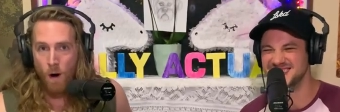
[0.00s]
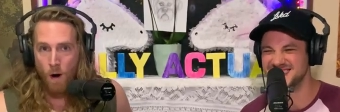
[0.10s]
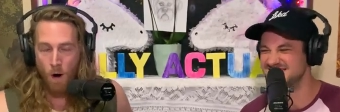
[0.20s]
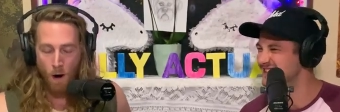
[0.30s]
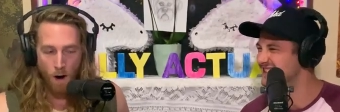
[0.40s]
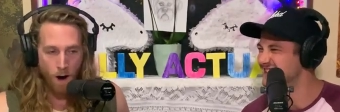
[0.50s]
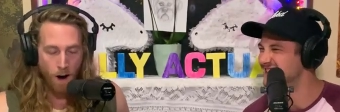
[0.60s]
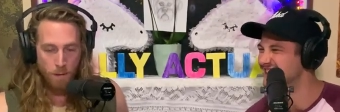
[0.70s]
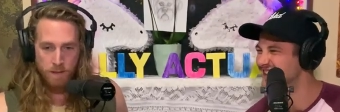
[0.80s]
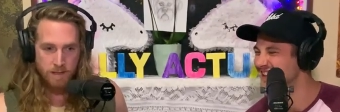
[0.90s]
Speaker 1: Oh,
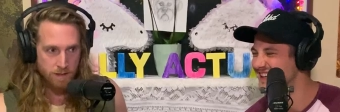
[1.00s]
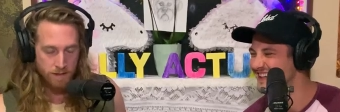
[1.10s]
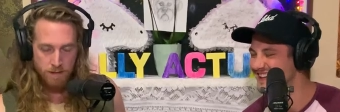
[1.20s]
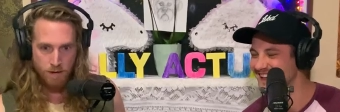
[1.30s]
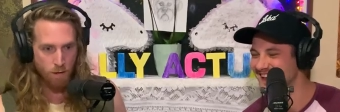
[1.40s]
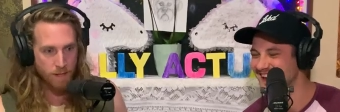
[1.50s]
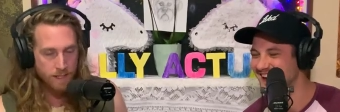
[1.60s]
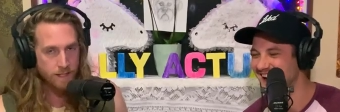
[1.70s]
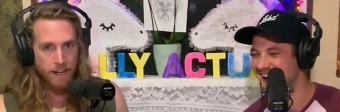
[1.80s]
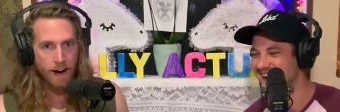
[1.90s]
I was
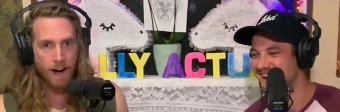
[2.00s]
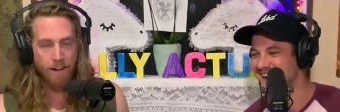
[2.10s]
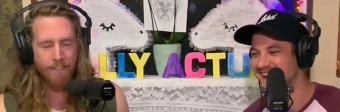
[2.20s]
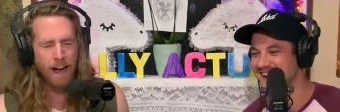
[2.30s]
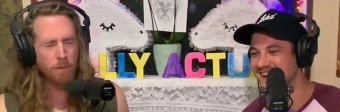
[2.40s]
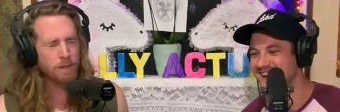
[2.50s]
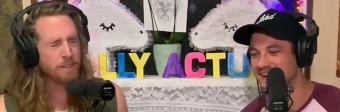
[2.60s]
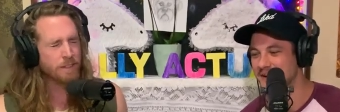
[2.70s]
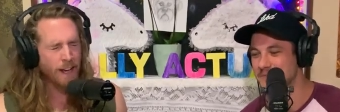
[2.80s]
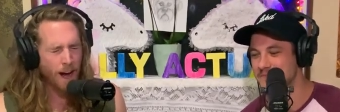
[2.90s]
cringing hard. That
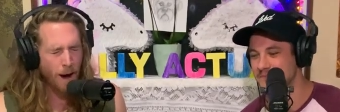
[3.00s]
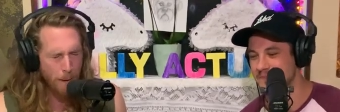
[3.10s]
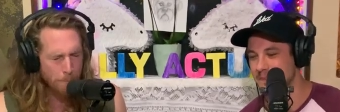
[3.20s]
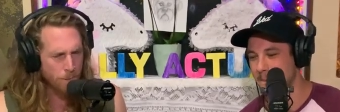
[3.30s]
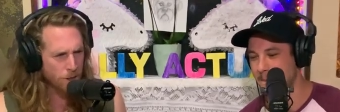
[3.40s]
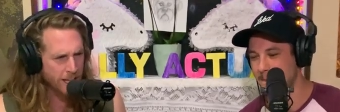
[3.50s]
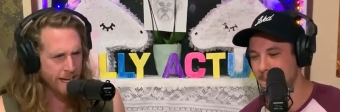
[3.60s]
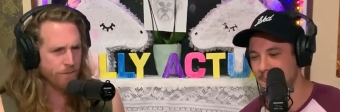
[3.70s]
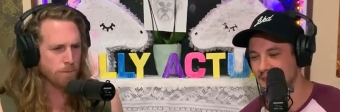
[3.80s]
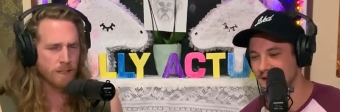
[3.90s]
was
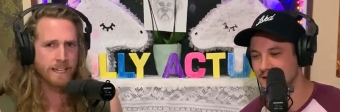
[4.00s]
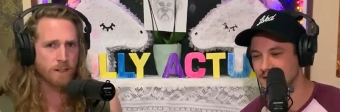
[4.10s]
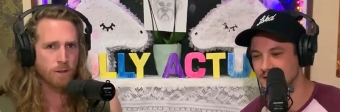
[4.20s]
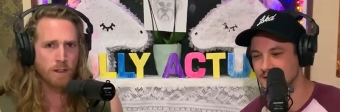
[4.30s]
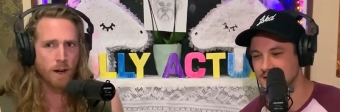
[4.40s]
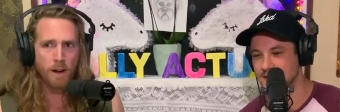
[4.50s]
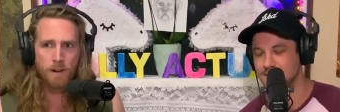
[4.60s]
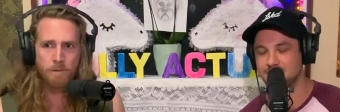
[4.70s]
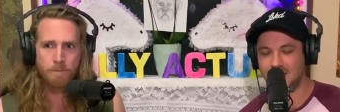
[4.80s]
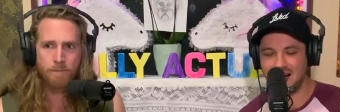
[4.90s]
unbelievably good,
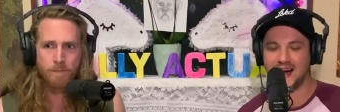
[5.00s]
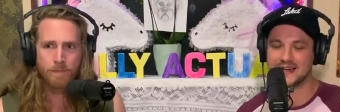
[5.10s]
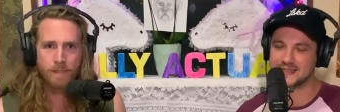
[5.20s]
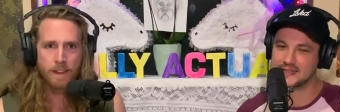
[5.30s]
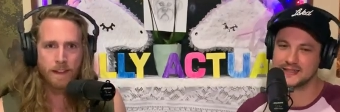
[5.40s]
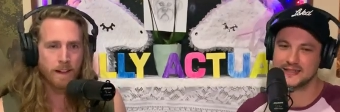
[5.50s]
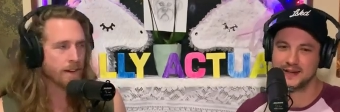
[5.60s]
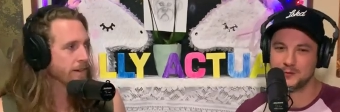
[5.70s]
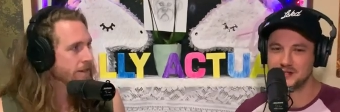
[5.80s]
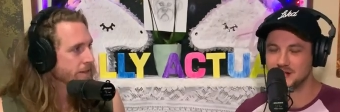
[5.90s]
though. Fuck.
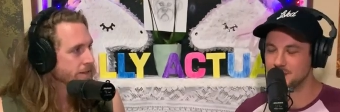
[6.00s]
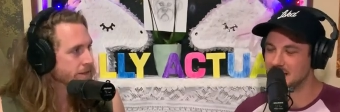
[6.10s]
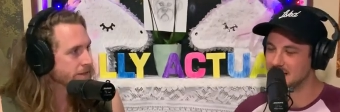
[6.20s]
I wish that